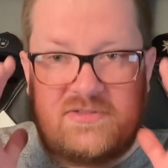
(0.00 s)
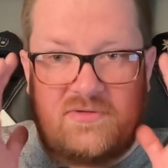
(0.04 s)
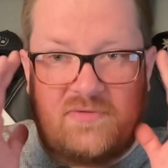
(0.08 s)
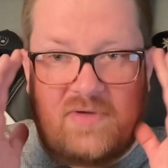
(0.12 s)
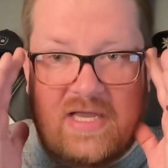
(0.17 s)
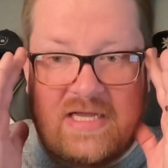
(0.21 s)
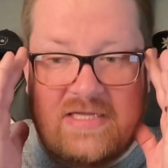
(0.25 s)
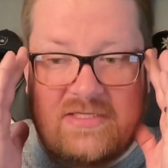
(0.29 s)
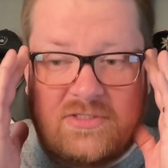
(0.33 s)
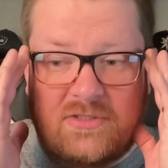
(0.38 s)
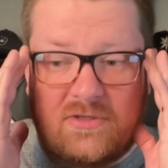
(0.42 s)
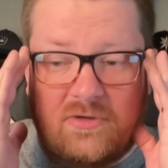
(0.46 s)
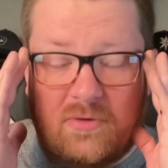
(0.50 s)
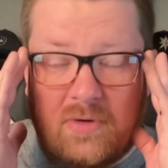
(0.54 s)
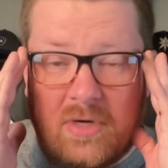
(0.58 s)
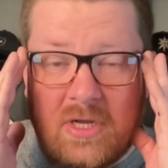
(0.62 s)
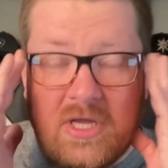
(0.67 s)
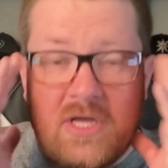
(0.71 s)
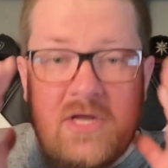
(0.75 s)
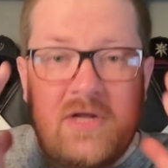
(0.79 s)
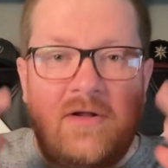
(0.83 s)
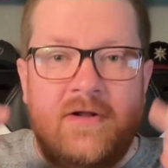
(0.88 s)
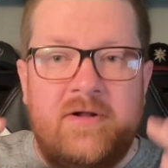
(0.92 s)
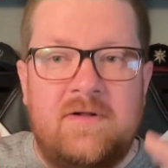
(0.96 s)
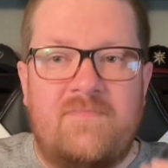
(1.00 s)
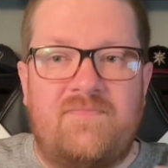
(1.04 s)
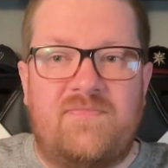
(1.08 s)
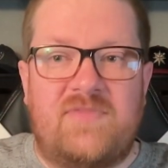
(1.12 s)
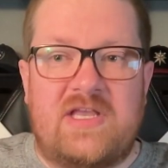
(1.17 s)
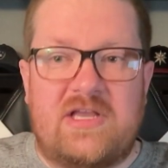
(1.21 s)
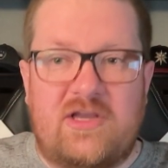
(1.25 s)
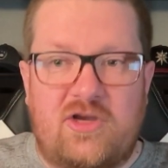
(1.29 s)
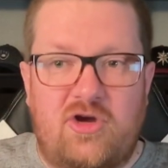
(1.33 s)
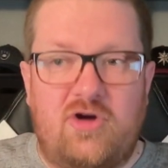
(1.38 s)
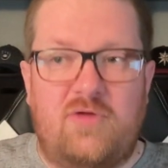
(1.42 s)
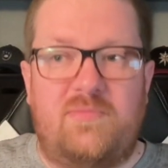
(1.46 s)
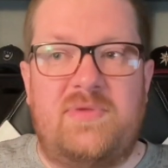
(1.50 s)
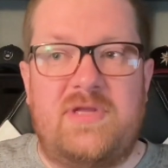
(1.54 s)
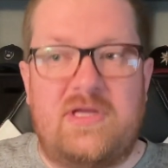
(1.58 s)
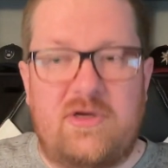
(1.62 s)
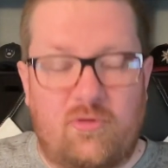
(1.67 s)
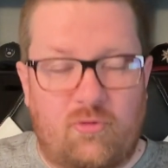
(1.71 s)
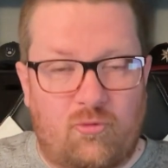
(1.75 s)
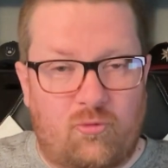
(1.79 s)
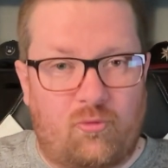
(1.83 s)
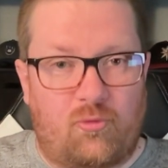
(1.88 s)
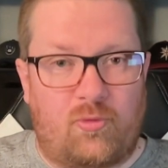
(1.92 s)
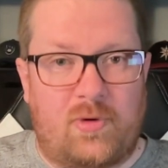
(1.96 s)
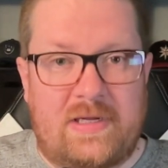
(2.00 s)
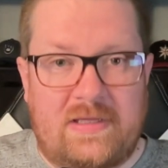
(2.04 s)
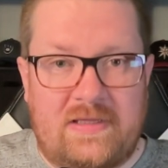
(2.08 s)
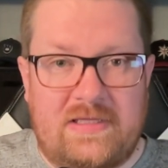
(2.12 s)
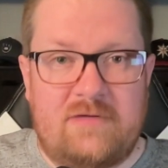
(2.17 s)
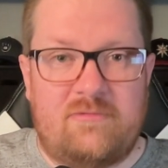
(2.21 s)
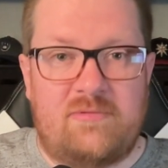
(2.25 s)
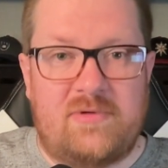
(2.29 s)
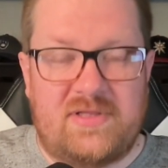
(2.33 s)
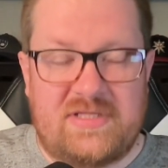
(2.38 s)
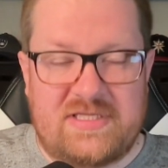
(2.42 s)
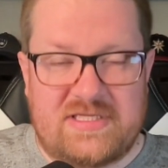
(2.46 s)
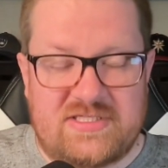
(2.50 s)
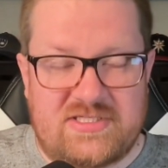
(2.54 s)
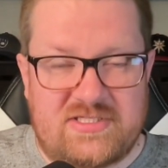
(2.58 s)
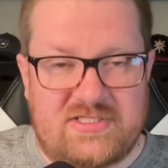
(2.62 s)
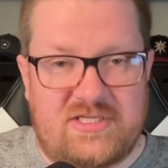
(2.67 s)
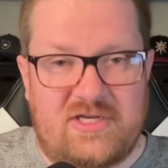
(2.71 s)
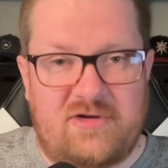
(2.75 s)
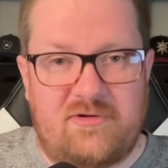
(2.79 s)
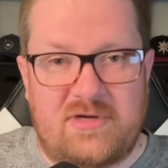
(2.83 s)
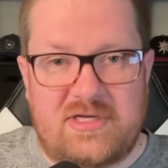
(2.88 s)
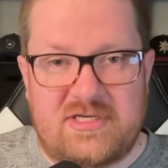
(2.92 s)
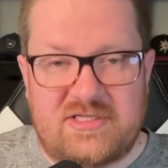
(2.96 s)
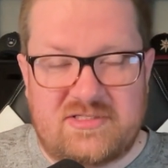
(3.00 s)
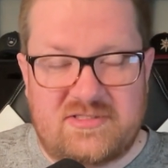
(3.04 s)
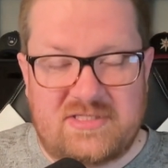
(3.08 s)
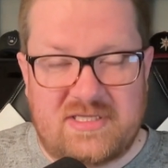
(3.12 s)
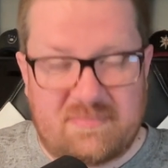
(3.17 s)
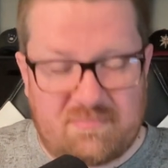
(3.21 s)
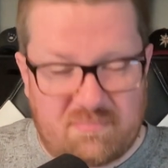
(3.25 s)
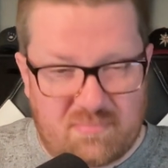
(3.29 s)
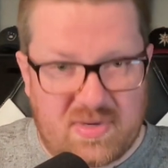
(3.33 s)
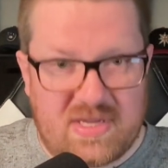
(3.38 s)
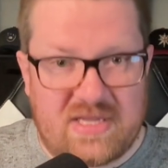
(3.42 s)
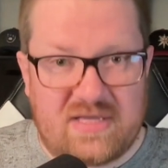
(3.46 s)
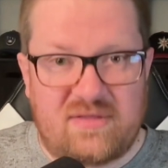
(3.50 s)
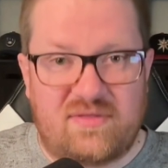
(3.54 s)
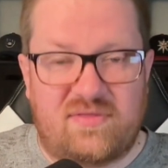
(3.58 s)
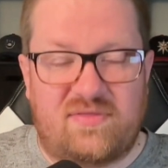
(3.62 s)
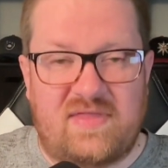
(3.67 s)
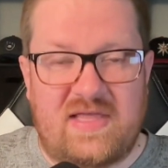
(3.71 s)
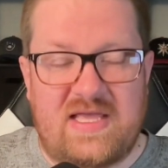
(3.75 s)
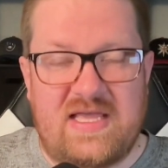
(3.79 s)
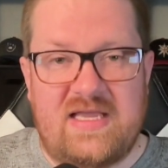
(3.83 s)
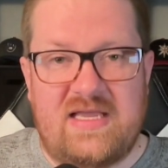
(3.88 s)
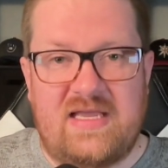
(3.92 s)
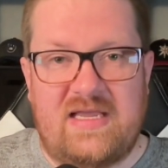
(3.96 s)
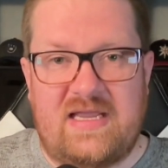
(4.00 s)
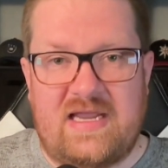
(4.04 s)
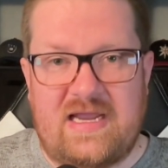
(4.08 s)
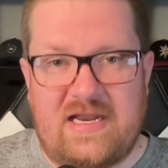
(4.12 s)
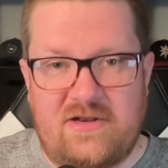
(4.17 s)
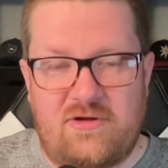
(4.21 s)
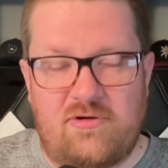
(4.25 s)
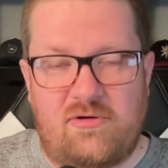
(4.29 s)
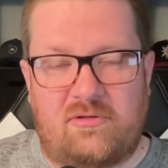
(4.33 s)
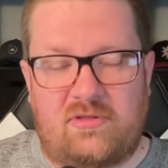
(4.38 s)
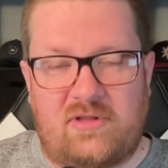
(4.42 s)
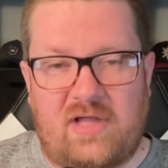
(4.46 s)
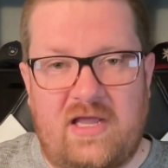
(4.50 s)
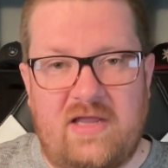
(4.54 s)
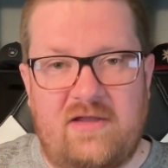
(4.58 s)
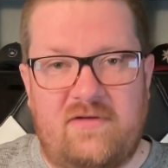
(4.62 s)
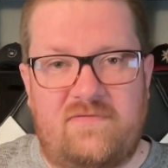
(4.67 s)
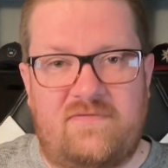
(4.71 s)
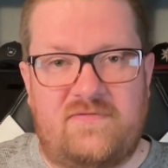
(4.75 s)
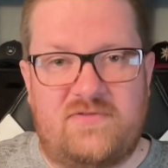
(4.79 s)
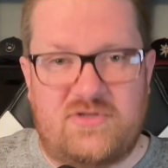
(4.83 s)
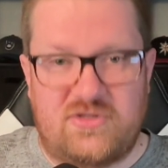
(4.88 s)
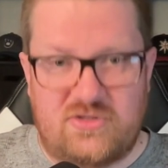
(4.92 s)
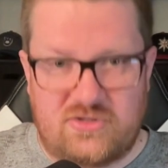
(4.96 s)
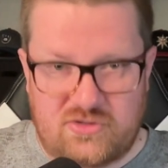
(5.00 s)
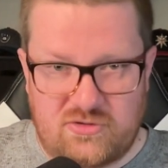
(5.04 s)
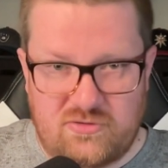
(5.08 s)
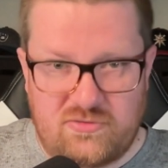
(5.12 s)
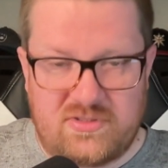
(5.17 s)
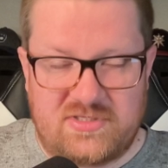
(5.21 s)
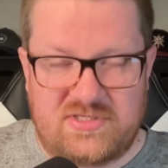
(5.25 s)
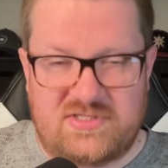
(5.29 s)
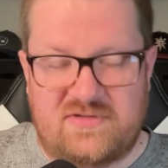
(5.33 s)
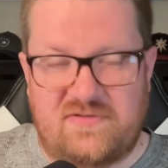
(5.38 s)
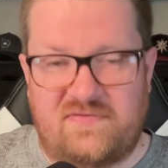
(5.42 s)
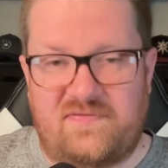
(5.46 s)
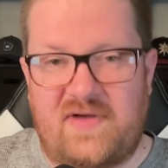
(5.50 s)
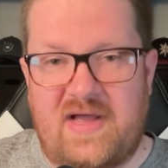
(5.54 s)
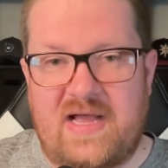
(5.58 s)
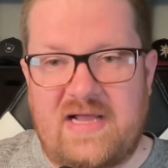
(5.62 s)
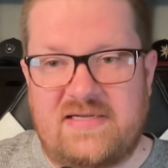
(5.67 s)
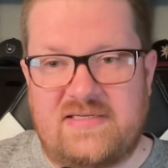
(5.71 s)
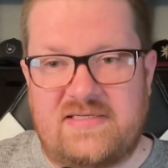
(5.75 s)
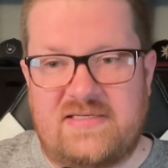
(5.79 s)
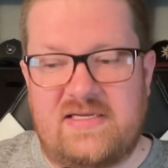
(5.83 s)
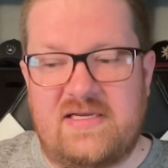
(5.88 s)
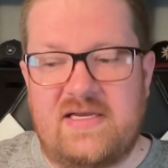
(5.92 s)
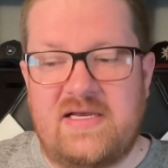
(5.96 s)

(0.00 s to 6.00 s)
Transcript: Okay. So it could be a really, really serious and big thing in your life to do this event,